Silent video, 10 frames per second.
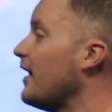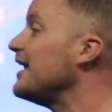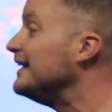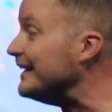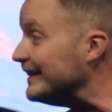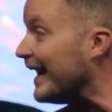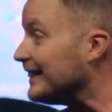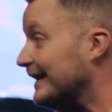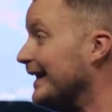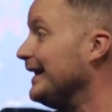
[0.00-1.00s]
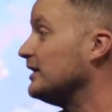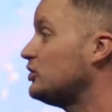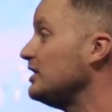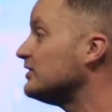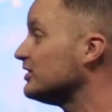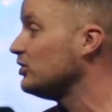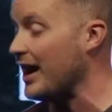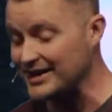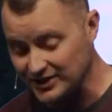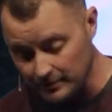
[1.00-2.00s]
I need that thing. And Jesus, you're
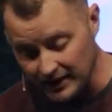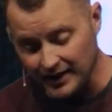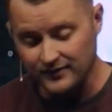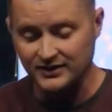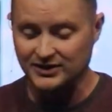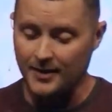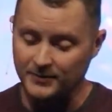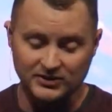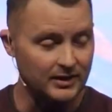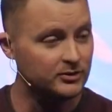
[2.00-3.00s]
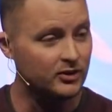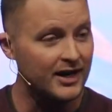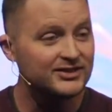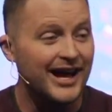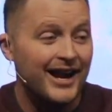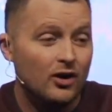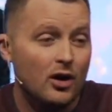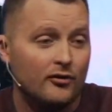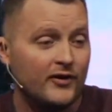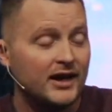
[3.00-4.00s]
asking me to give this up. It seems crazy. I don't
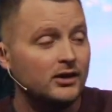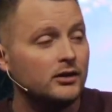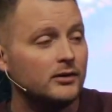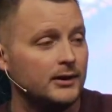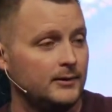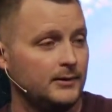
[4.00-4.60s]
know if I can do it.